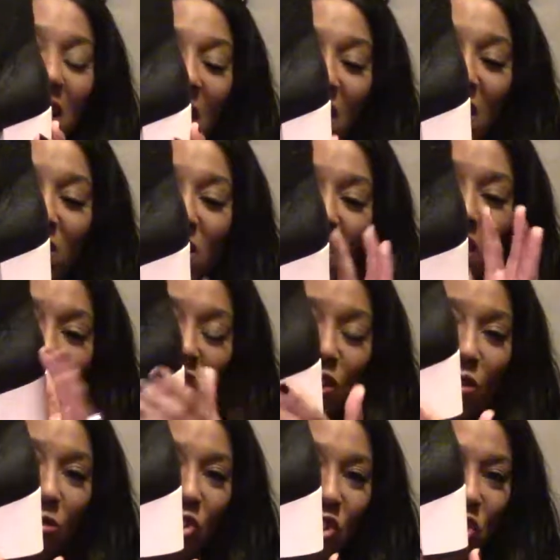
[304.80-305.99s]
and the
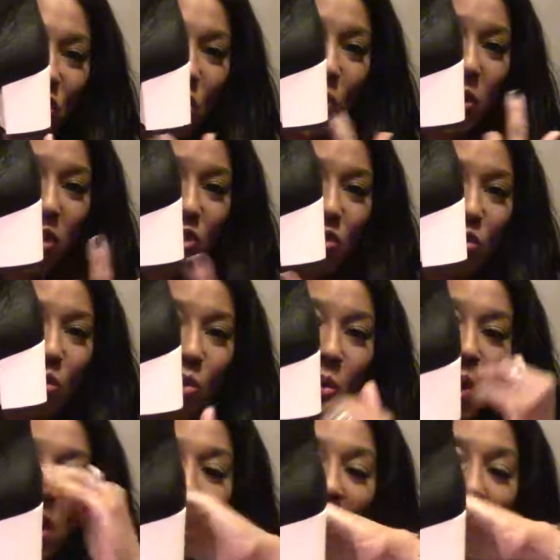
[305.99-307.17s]
heel just showing through
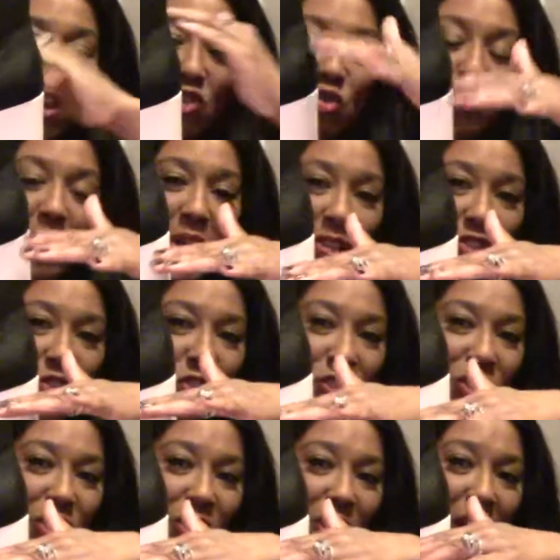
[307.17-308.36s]
as your pants
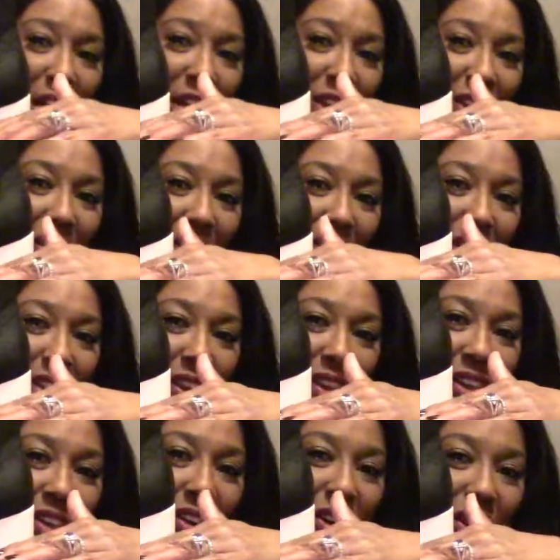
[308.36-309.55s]
just slightly
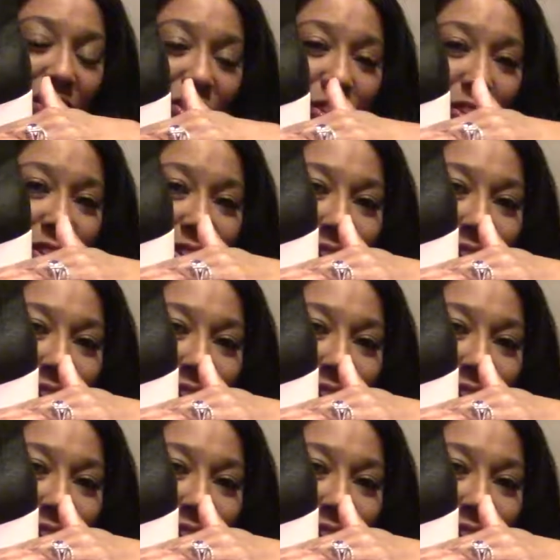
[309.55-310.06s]
cover.